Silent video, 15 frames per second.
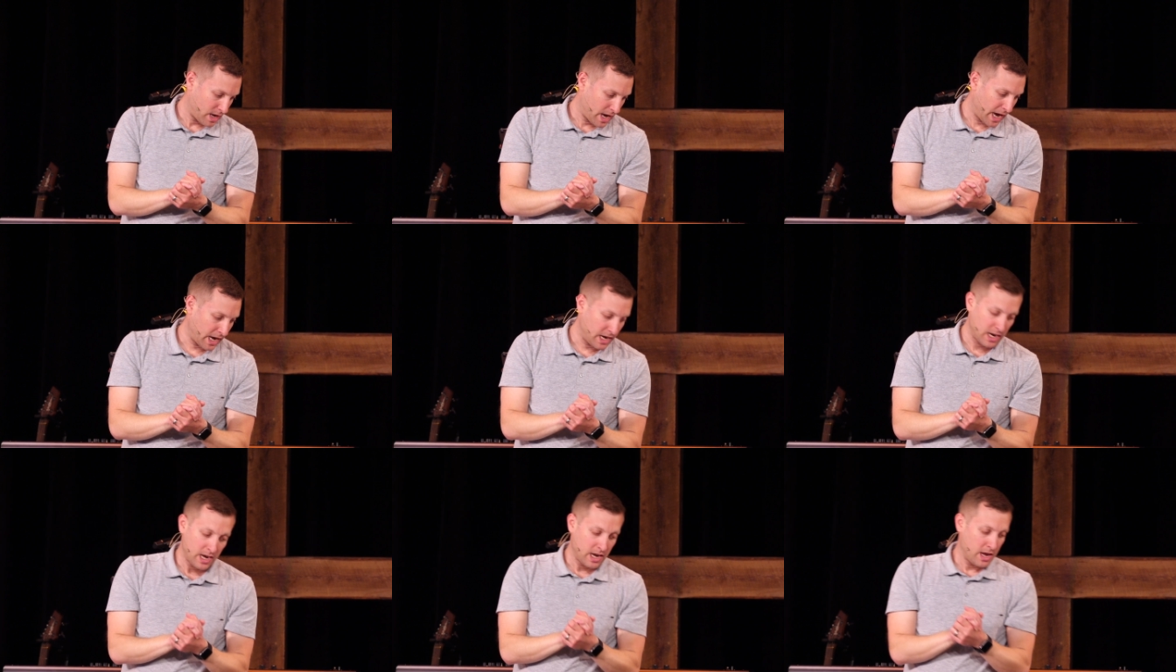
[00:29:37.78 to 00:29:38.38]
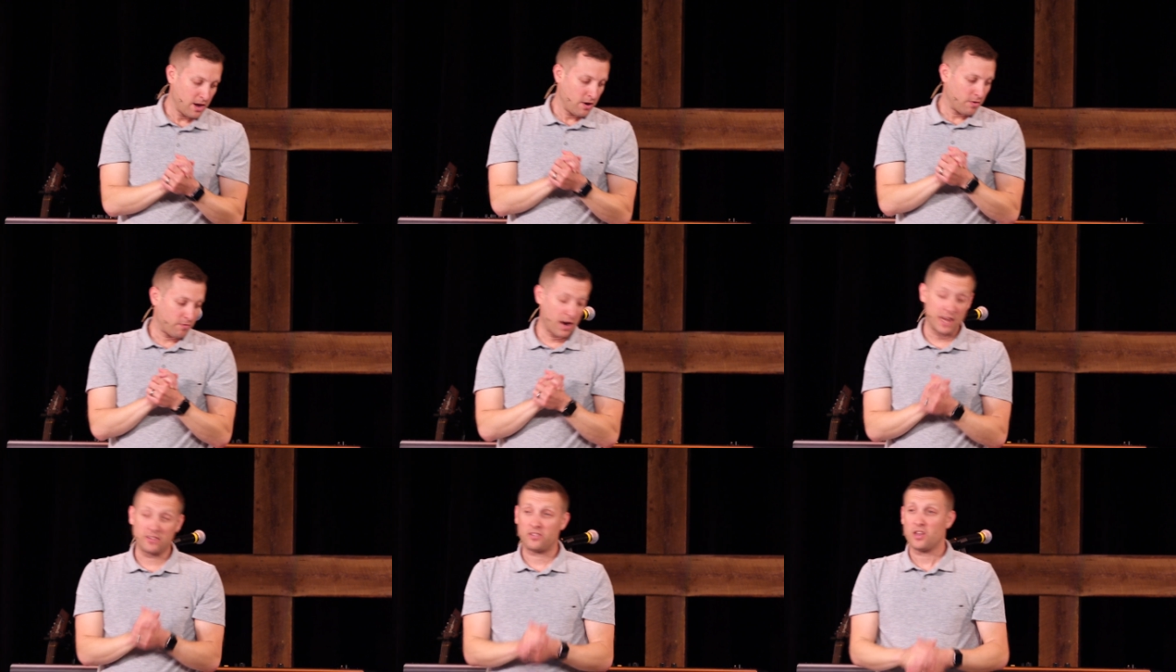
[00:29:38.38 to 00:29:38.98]
In
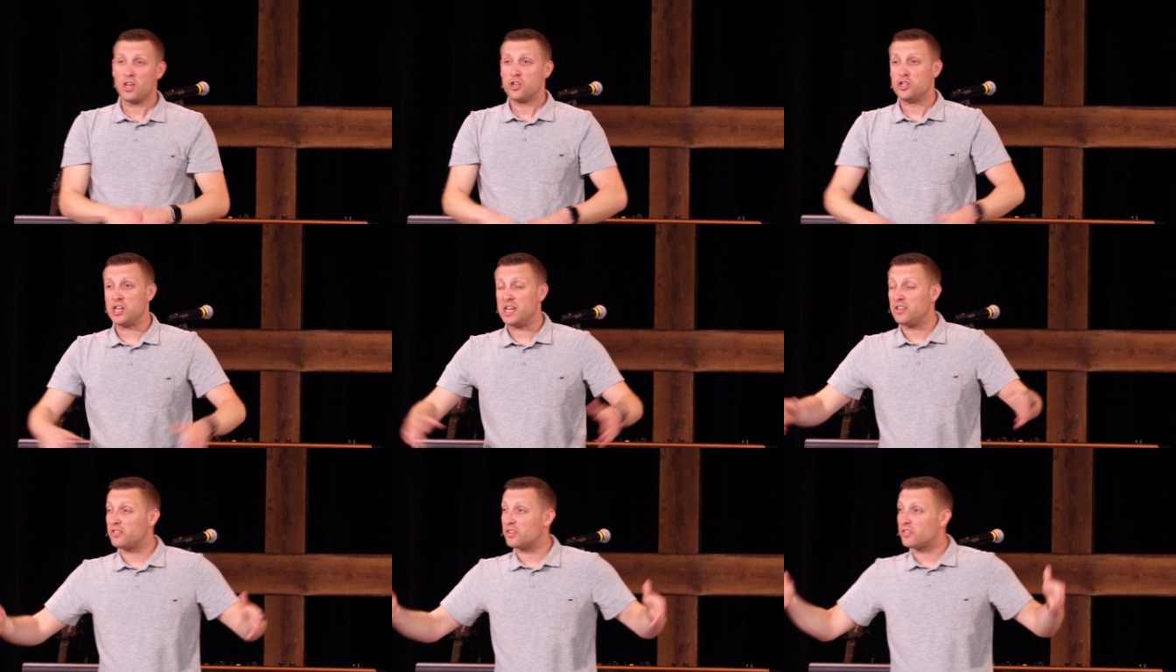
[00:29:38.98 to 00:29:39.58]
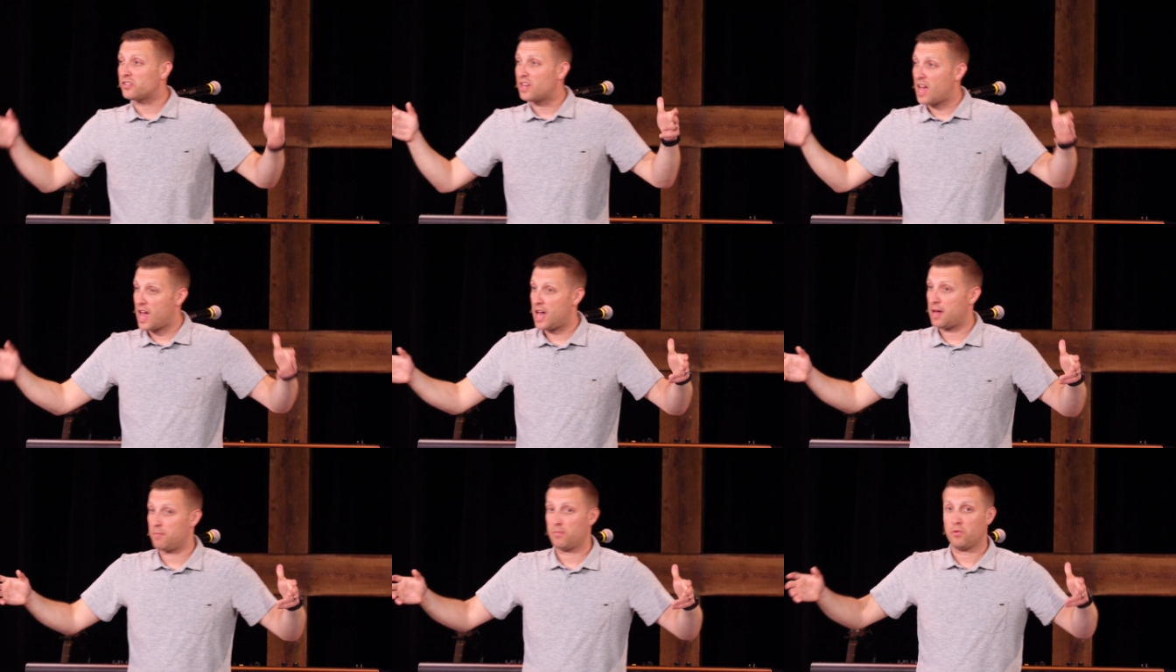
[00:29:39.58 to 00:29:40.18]
friends, Jesus
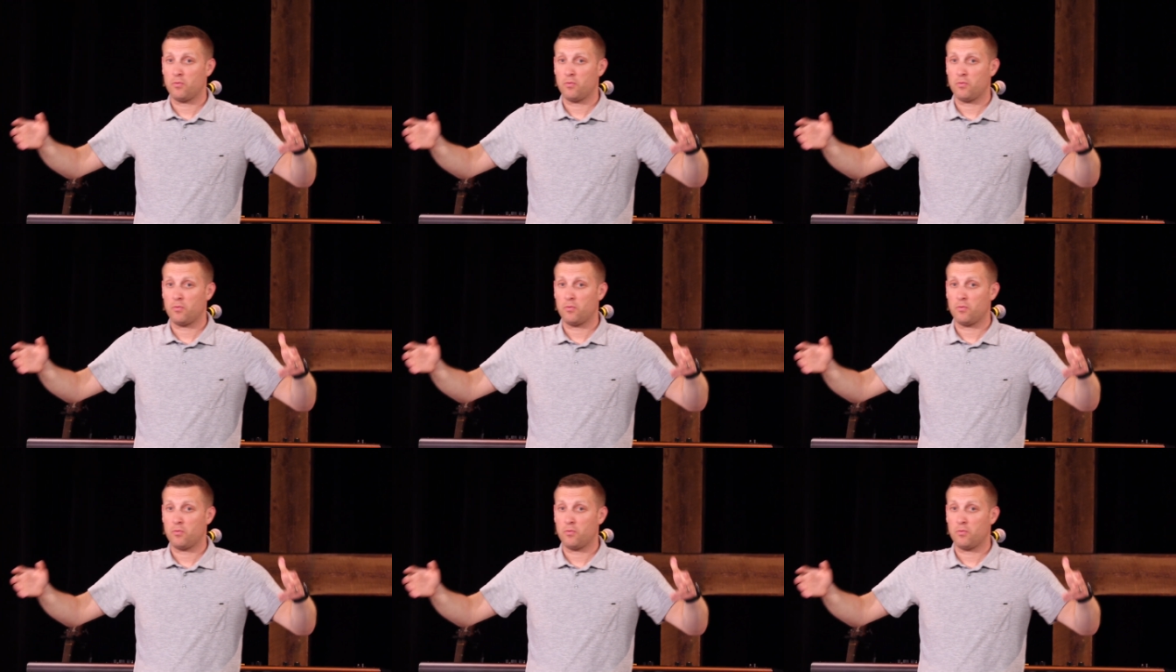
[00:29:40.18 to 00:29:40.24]
came,